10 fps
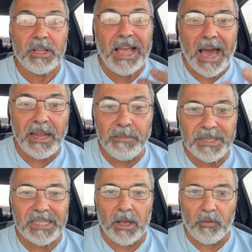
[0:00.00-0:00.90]
God
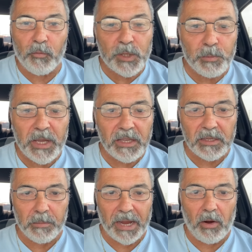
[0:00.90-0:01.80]
himself was speaking
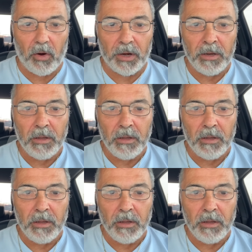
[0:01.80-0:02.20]
to my heart.